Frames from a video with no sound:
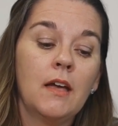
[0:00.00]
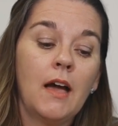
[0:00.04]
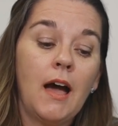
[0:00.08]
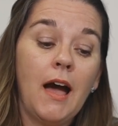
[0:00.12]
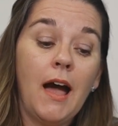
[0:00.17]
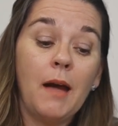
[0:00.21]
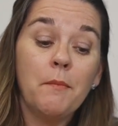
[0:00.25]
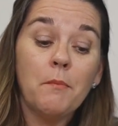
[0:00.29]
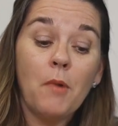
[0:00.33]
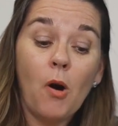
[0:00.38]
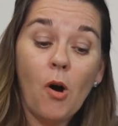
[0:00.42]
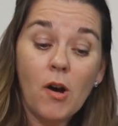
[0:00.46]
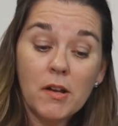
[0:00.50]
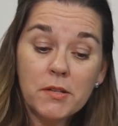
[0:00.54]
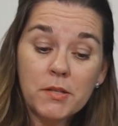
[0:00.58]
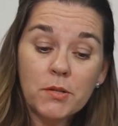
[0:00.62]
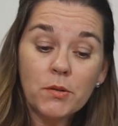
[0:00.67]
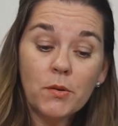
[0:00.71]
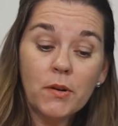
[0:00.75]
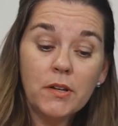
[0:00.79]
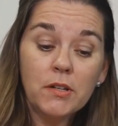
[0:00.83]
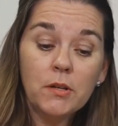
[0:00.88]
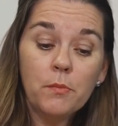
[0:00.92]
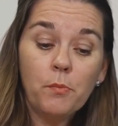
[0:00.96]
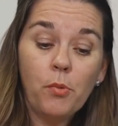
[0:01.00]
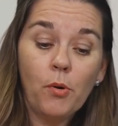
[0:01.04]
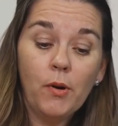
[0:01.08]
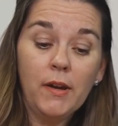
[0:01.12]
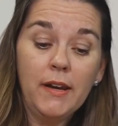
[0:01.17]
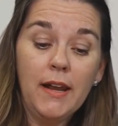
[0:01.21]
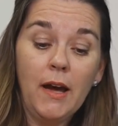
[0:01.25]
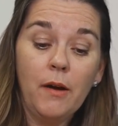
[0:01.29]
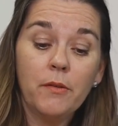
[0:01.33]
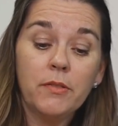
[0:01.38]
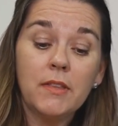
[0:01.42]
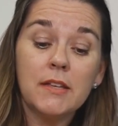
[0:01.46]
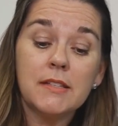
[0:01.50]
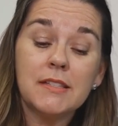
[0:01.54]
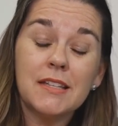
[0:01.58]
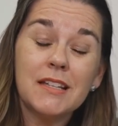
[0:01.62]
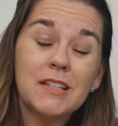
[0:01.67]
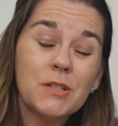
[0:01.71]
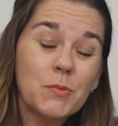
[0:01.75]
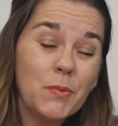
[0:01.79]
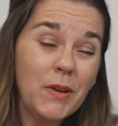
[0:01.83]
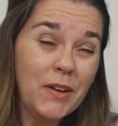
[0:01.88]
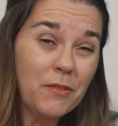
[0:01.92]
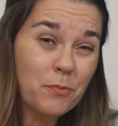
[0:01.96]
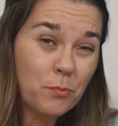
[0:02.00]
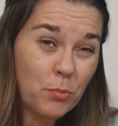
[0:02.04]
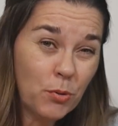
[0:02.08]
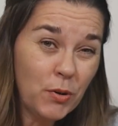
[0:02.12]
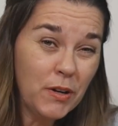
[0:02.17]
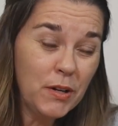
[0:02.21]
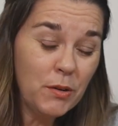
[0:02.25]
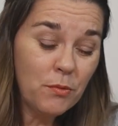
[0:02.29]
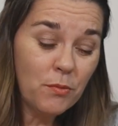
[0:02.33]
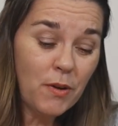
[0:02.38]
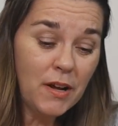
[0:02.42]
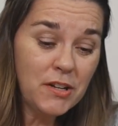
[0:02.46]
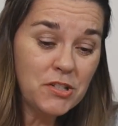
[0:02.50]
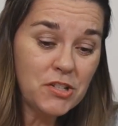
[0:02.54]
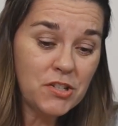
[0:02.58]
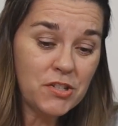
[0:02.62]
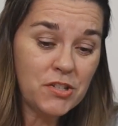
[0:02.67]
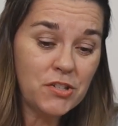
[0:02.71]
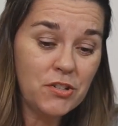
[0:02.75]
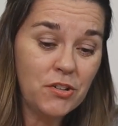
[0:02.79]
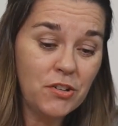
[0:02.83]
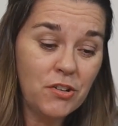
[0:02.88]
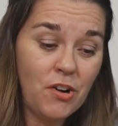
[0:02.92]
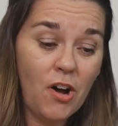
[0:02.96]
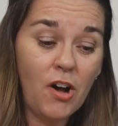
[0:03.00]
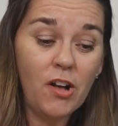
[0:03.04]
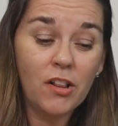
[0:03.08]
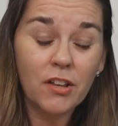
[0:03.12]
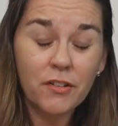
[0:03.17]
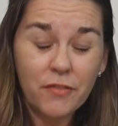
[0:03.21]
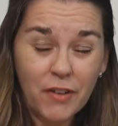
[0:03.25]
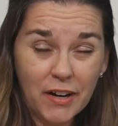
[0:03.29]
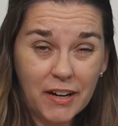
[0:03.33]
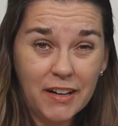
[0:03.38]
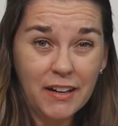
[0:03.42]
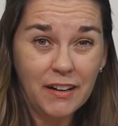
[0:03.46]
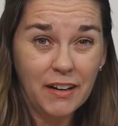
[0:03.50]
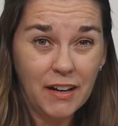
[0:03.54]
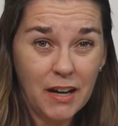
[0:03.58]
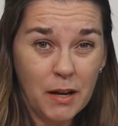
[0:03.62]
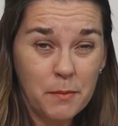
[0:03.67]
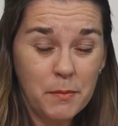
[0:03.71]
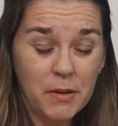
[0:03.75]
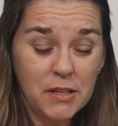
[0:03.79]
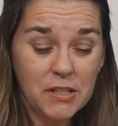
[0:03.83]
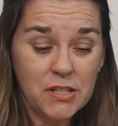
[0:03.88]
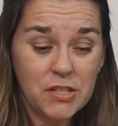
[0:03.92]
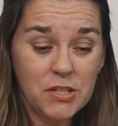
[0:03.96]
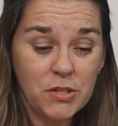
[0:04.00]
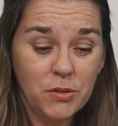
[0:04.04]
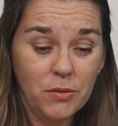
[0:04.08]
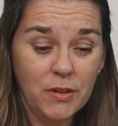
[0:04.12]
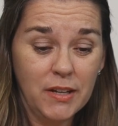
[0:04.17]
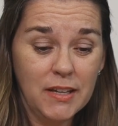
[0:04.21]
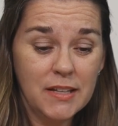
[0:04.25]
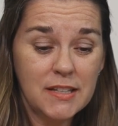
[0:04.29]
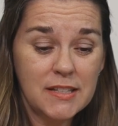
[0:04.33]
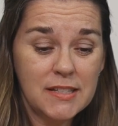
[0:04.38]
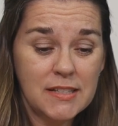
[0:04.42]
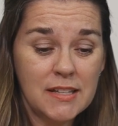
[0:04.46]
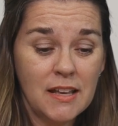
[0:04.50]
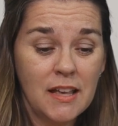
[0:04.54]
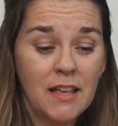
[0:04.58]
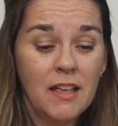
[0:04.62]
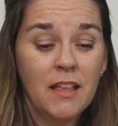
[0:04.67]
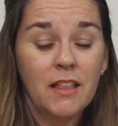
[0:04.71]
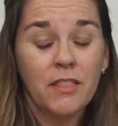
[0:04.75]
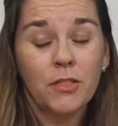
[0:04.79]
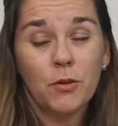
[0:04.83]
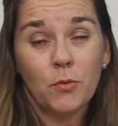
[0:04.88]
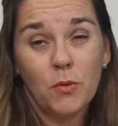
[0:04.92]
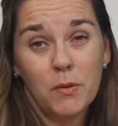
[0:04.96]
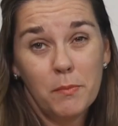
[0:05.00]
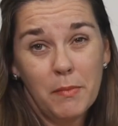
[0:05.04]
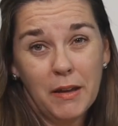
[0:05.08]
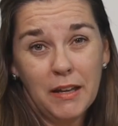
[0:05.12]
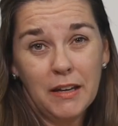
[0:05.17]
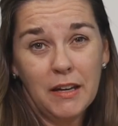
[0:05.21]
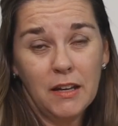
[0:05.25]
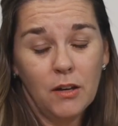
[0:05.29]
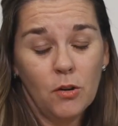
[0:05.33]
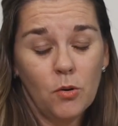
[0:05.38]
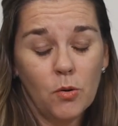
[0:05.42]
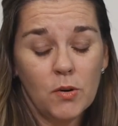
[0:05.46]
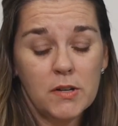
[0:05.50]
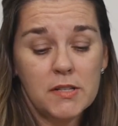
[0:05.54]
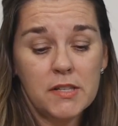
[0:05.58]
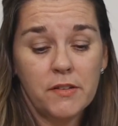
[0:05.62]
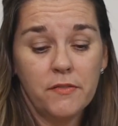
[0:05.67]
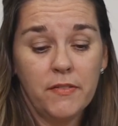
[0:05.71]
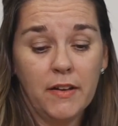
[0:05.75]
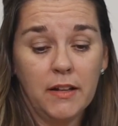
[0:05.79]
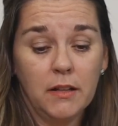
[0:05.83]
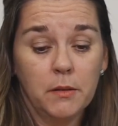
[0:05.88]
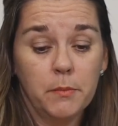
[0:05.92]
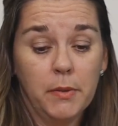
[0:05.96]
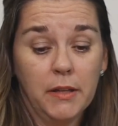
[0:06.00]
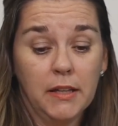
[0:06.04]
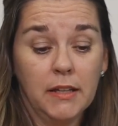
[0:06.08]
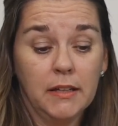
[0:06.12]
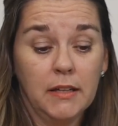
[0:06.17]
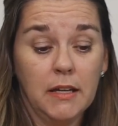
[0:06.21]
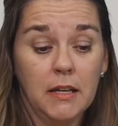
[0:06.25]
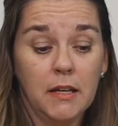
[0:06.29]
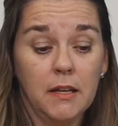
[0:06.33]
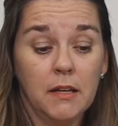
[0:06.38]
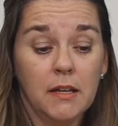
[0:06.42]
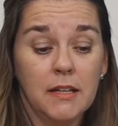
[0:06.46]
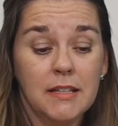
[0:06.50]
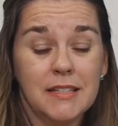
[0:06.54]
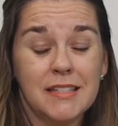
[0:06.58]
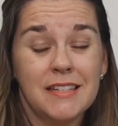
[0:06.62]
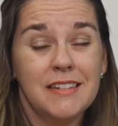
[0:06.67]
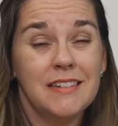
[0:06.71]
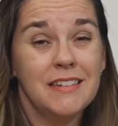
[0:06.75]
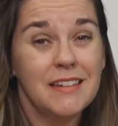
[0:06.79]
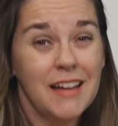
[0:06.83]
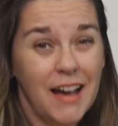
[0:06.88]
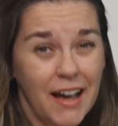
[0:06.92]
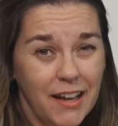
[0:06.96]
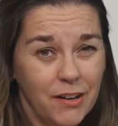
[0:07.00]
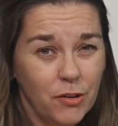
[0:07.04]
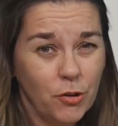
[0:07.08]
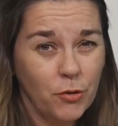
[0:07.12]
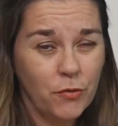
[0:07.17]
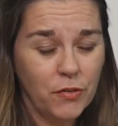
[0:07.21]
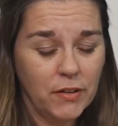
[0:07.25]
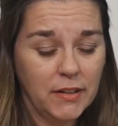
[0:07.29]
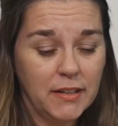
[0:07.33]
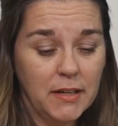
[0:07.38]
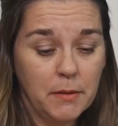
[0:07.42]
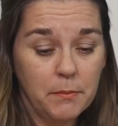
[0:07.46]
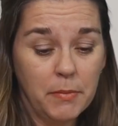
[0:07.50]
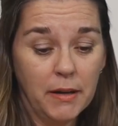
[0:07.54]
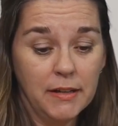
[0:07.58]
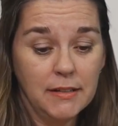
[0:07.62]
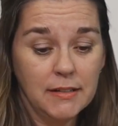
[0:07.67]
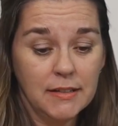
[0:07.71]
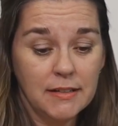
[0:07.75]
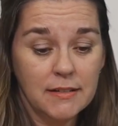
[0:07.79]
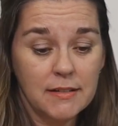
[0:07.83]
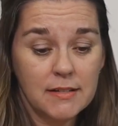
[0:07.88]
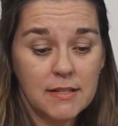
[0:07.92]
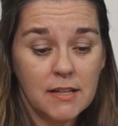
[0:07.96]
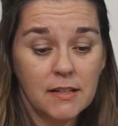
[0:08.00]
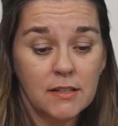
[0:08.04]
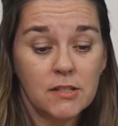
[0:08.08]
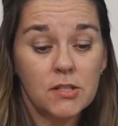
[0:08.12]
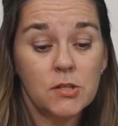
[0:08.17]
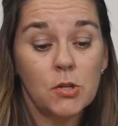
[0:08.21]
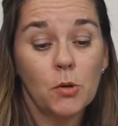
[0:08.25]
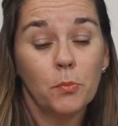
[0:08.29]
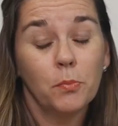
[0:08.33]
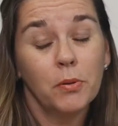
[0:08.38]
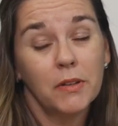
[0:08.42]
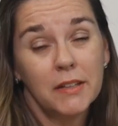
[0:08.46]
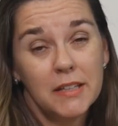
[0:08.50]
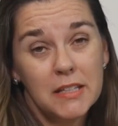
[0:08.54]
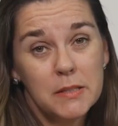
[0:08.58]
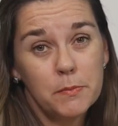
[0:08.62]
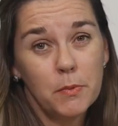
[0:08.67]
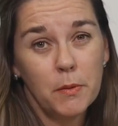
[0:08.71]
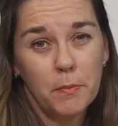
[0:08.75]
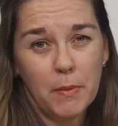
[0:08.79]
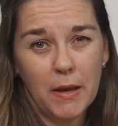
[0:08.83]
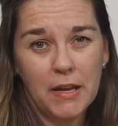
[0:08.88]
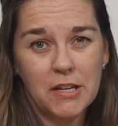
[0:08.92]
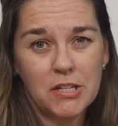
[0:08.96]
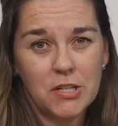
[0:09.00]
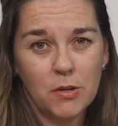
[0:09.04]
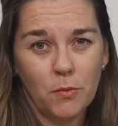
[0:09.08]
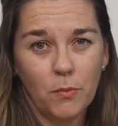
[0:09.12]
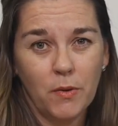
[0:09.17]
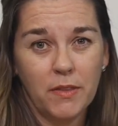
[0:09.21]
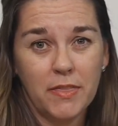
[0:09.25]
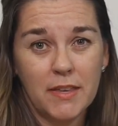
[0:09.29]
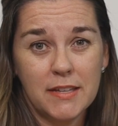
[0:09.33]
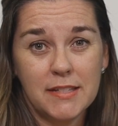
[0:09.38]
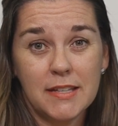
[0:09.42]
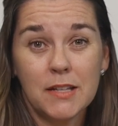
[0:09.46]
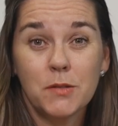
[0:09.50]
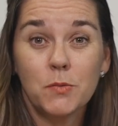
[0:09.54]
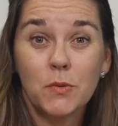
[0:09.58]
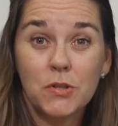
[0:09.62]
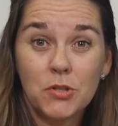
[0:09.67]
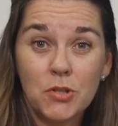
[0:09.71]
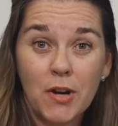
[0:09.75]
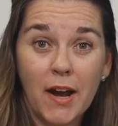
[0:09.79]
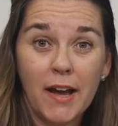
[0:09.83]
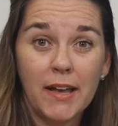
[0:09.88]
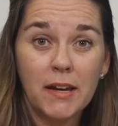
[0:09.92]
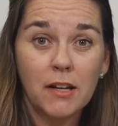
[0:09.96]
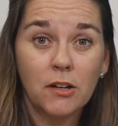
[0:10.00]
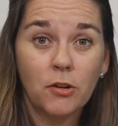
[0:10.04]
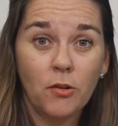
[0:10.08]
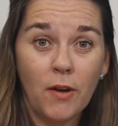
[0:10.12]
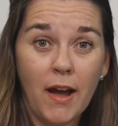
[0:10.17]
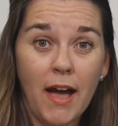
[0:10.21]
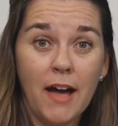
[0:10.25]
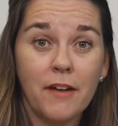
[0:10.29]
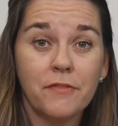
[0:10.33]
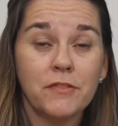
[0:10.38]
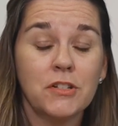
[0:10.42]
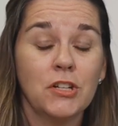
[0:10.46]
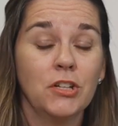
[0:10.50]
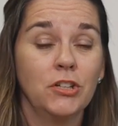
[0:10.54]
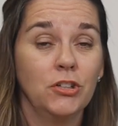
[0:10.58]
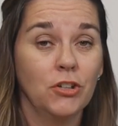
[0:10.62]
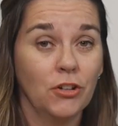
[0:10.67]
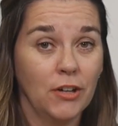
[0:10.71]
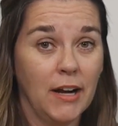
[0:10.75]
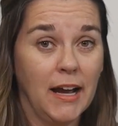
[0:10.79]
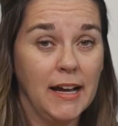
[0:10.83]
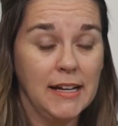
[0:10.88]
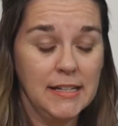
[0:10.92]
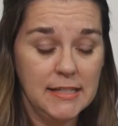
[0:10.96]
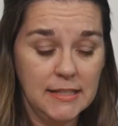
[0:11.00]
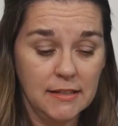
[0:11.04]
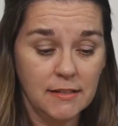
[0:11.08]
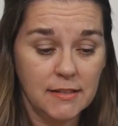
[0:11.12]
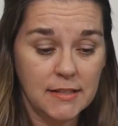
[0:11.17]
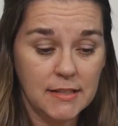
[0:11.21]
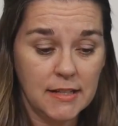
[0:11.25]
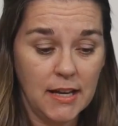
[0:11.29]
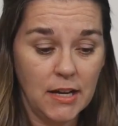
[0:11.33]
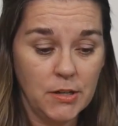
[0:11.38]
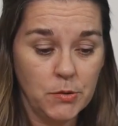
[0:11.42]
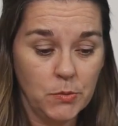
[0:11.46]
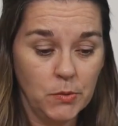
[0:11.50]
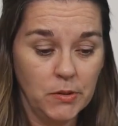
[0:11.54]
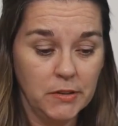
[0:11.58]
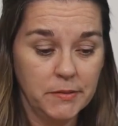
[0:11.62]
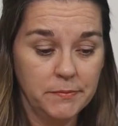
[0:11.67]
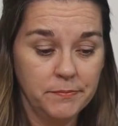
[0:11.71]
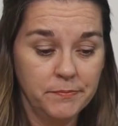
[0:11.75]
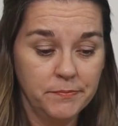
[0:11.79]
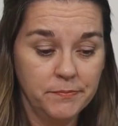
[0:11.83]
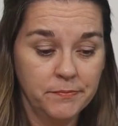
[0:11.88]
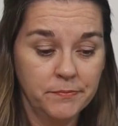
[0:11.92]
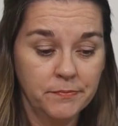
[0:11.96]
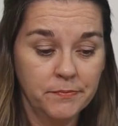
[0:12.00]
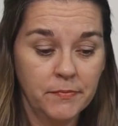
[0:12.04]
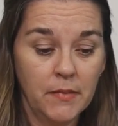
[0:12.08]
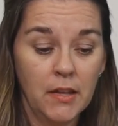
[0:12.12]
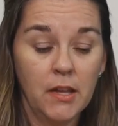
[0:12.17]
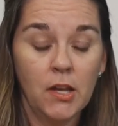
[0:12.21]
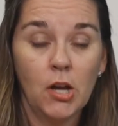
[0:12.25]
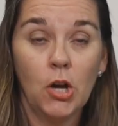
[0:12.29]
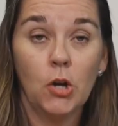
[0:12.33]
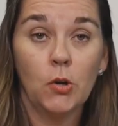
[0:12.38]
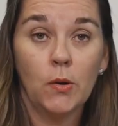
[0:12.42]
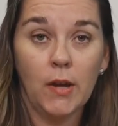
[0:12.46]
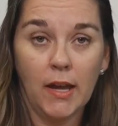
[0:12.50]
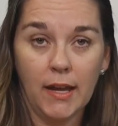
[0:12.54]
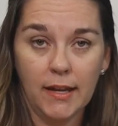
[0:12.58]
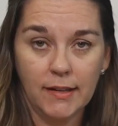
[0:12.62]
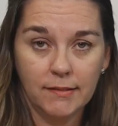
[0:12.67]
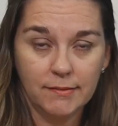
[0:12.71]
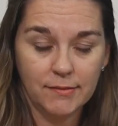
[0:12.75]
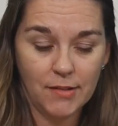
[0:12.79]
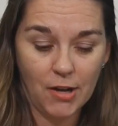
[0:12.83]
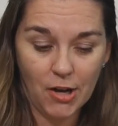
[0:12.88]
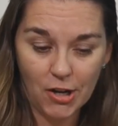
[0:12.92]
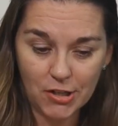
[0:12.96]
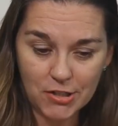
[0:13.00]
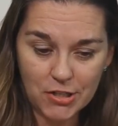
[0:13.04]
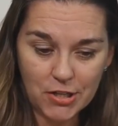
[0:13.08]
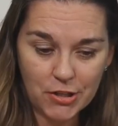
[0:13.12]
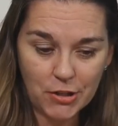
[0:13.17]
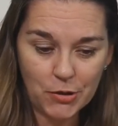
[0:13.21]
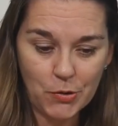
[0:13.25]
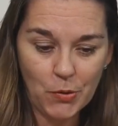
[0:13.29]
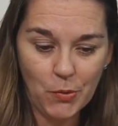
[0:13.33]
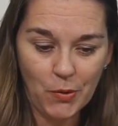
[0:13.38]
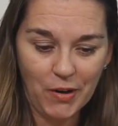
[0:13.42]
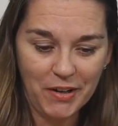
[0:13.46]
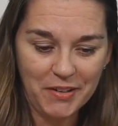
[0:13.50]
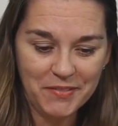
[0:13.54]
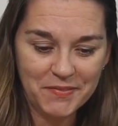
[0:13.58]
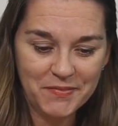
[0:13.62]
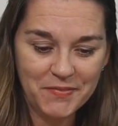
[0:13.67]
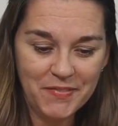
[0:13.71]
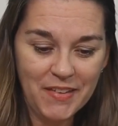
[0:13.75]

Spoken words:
I'm also going to point out that since we have pre-registered all of our incoming students, the remaining course availability is not overly abundant, so please be patient with us as we try to craft your ideal schedule. Okay, on to the core.